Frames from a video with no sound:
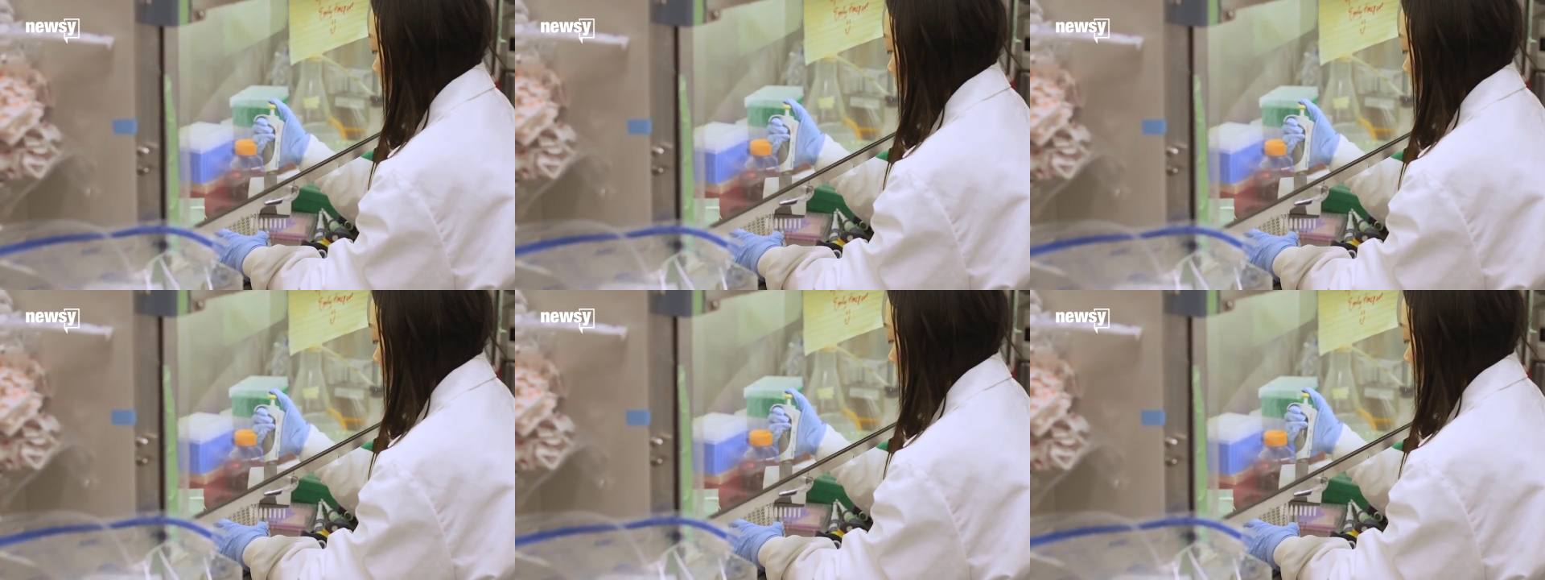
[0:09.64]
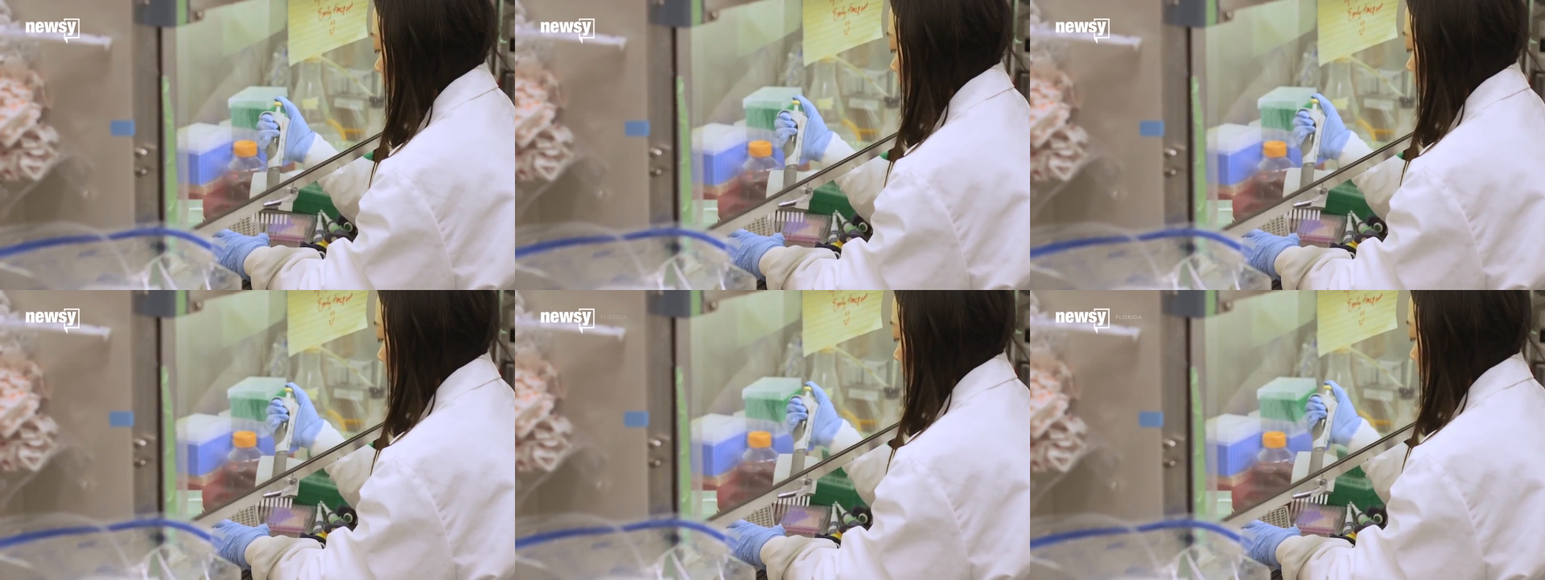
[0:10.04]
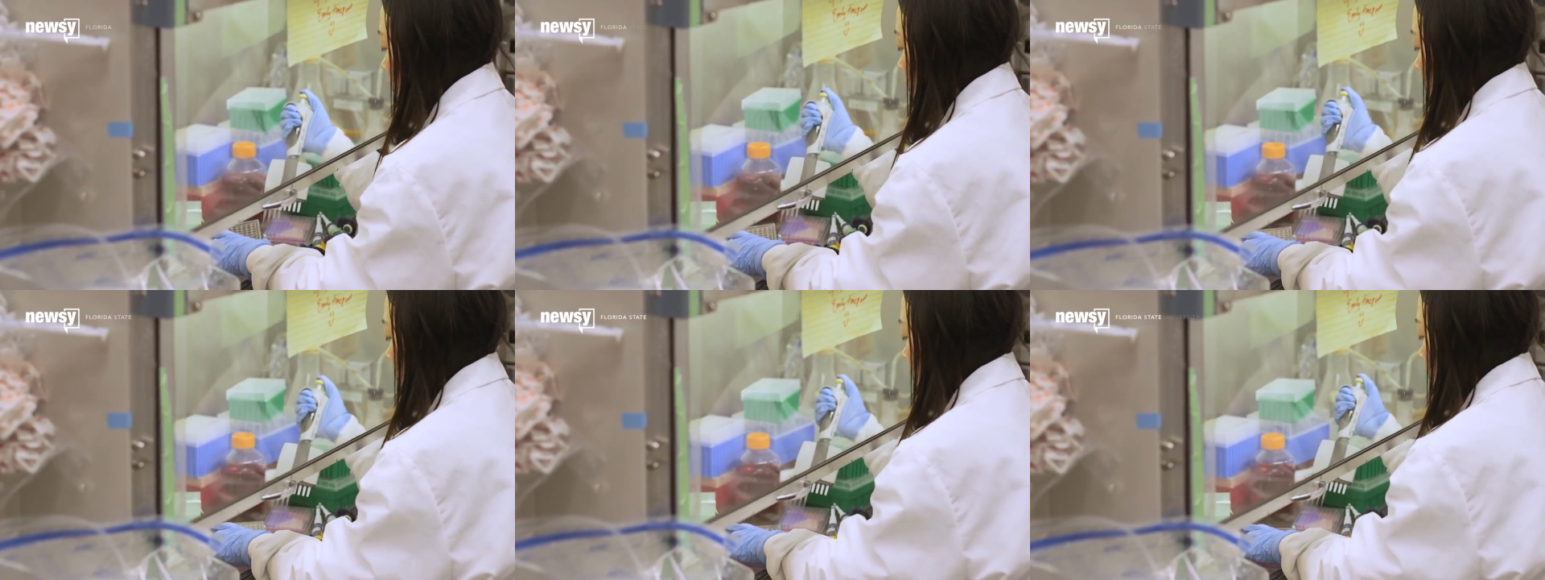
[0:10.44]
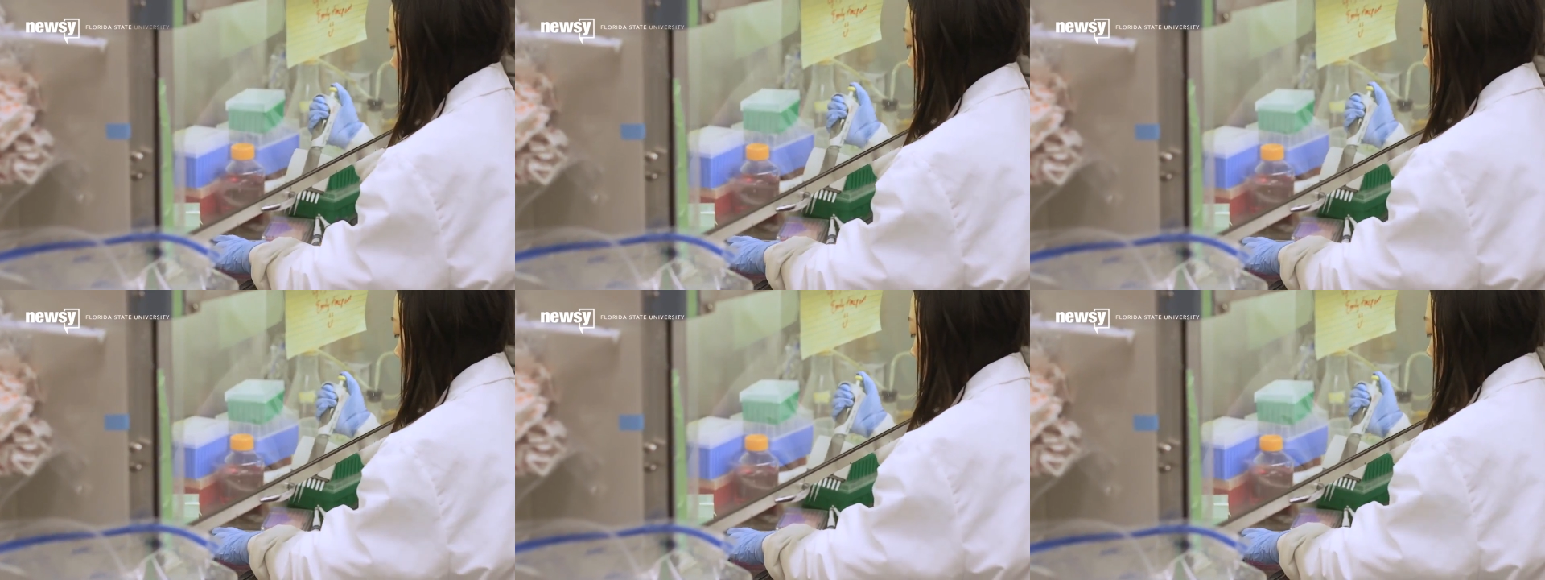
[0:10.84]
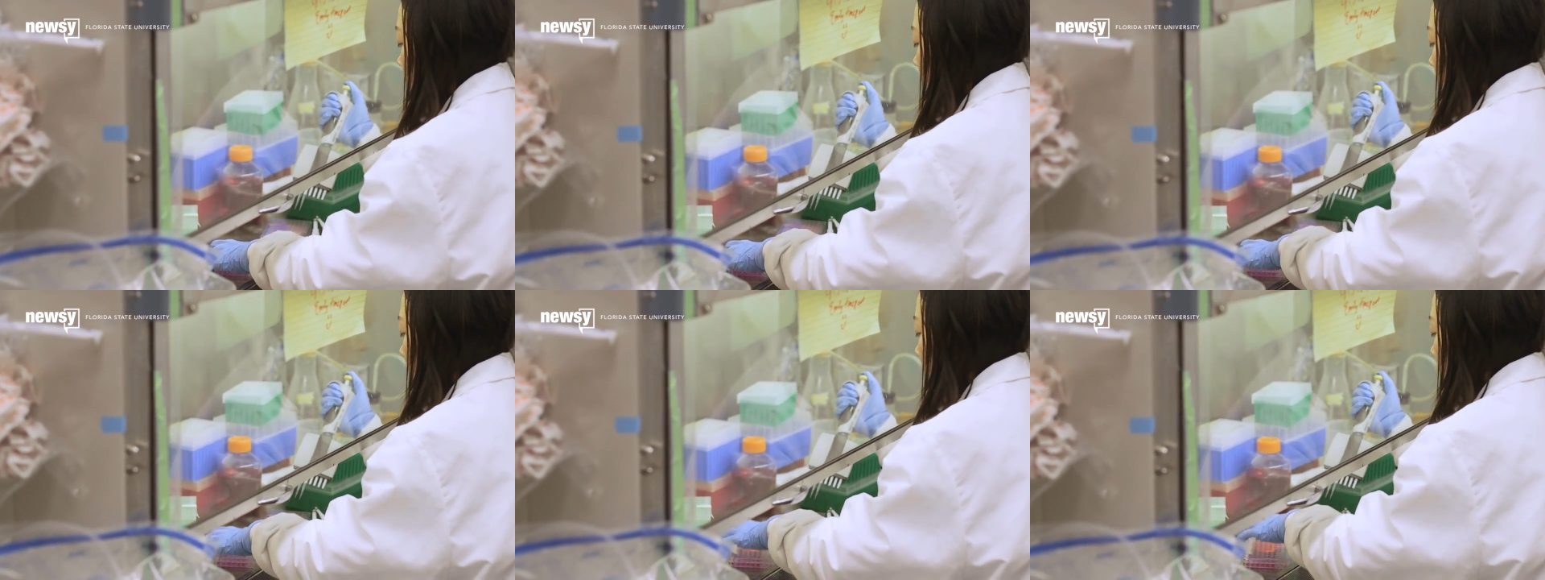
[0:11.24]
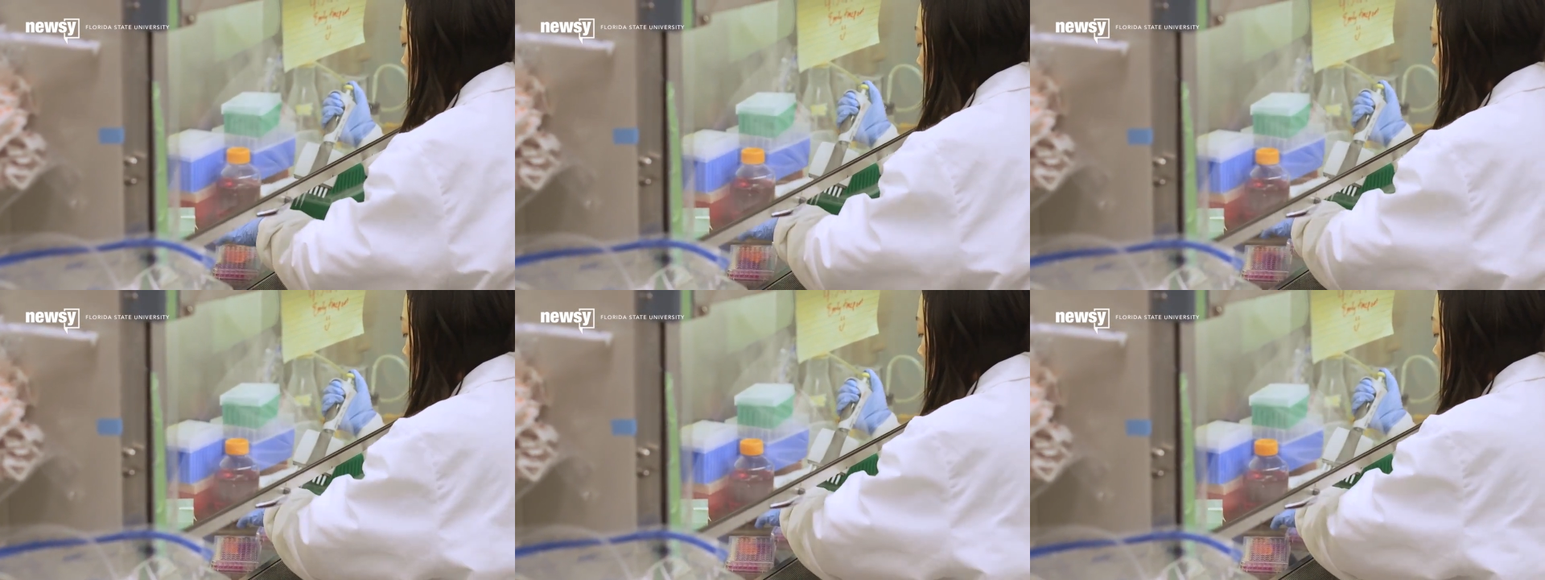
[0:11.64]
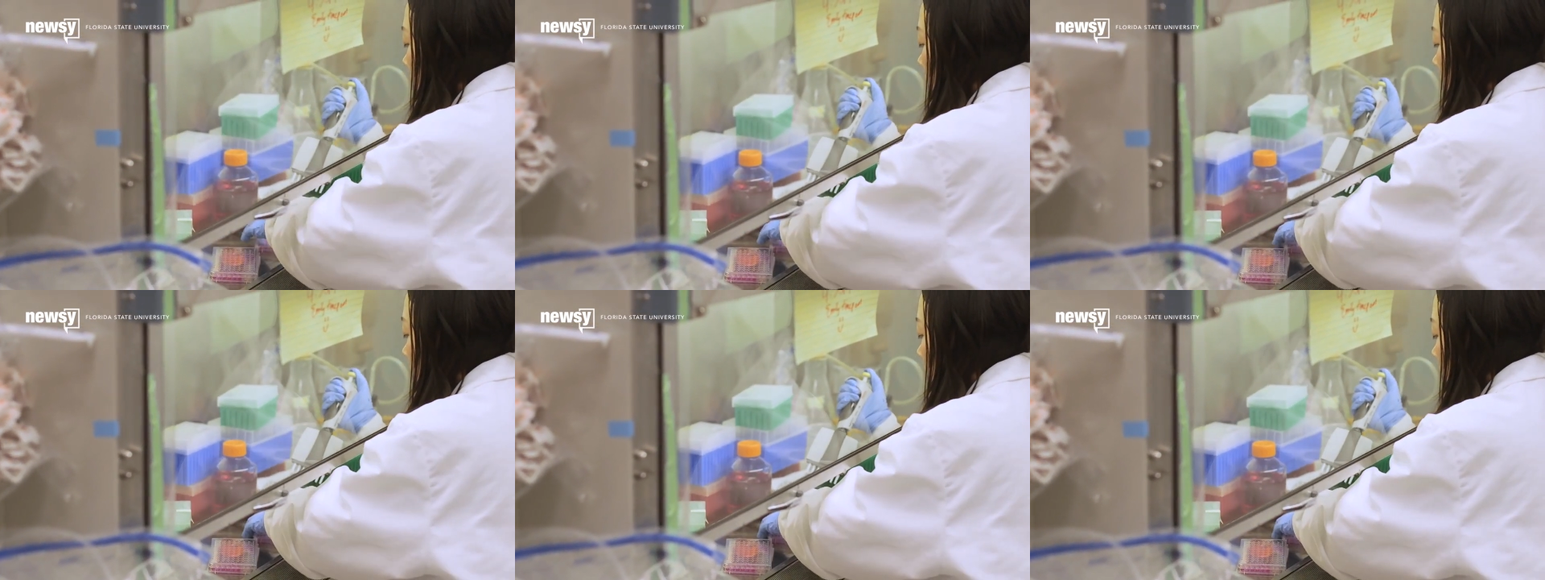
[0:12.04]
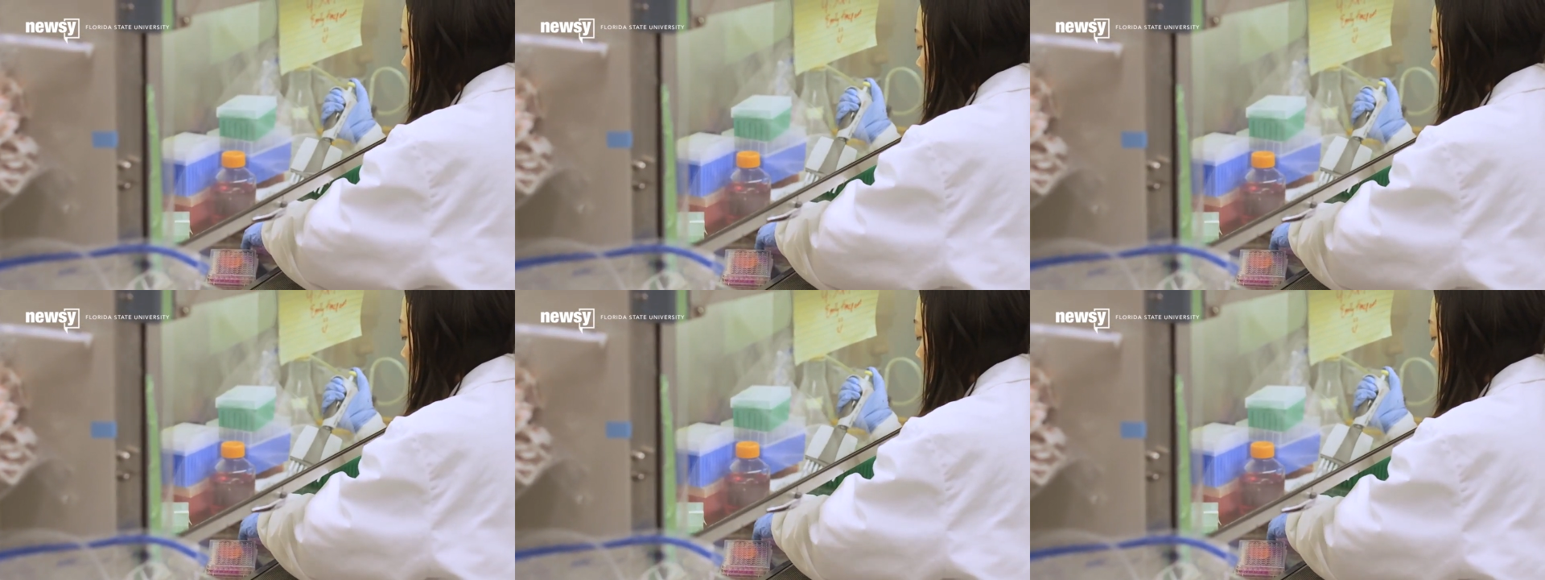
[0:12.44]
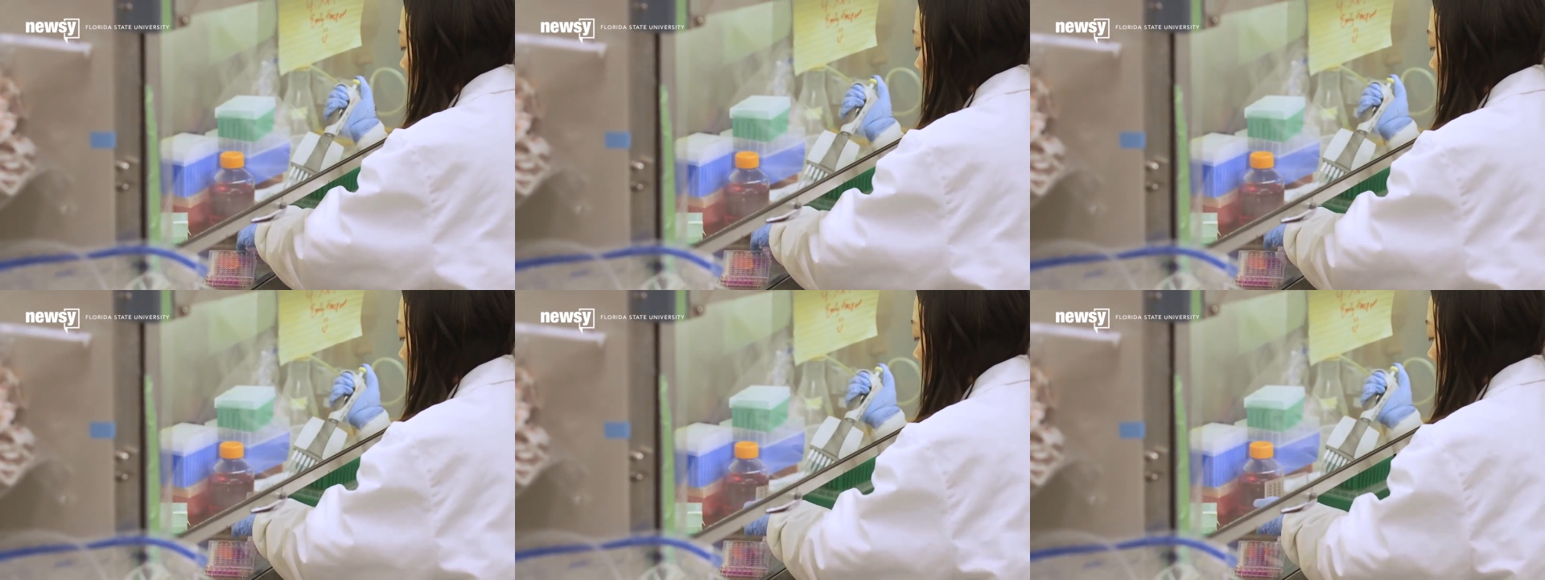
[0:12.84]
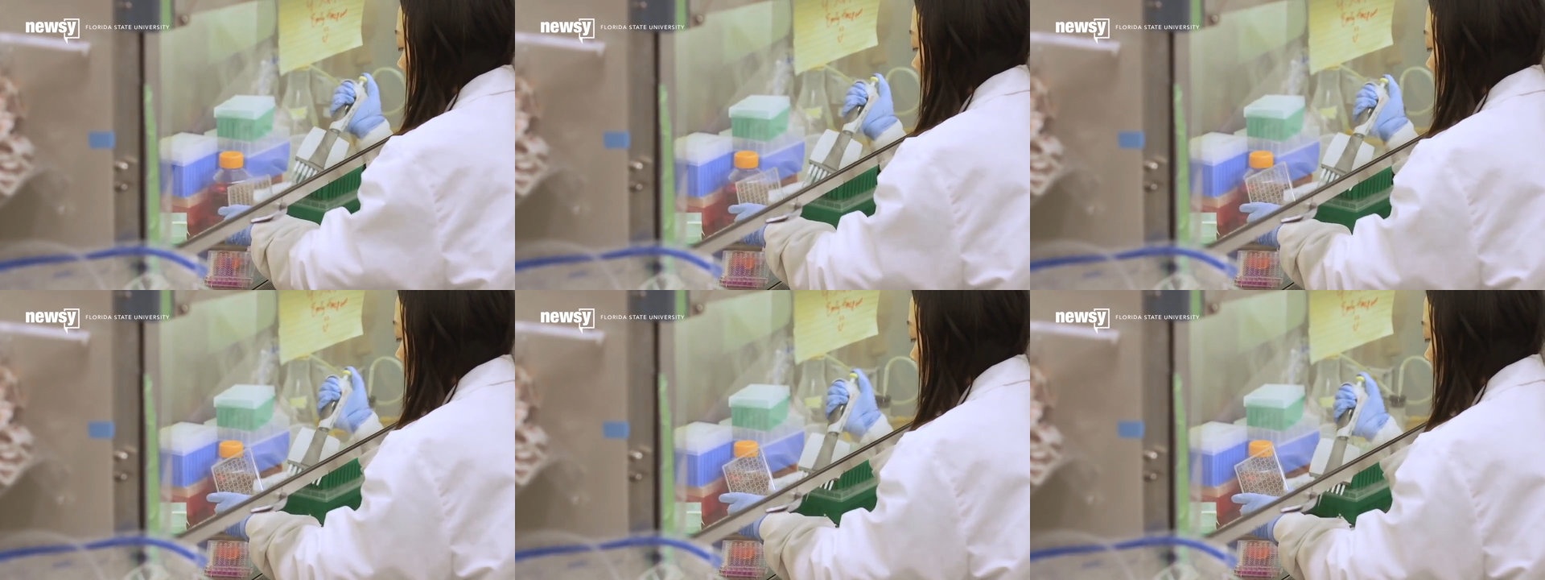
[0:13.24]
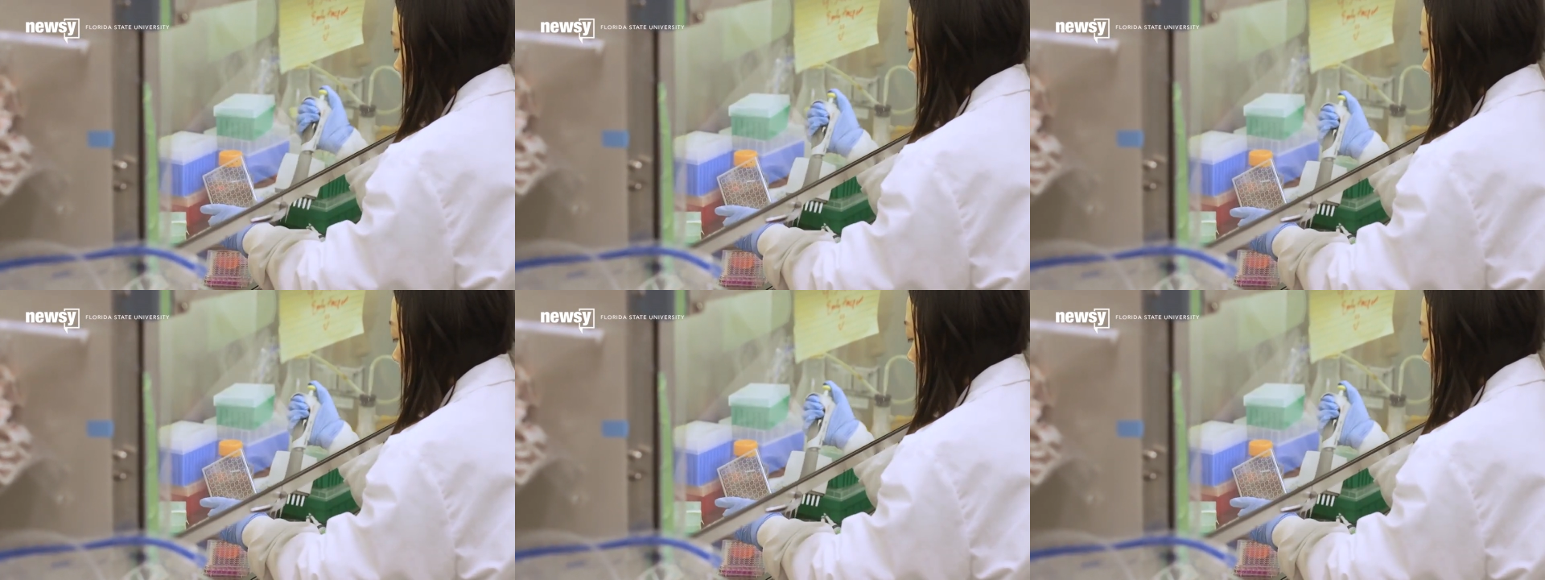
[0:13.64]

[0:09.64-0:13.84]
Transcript: Nobody's mouth can be seen.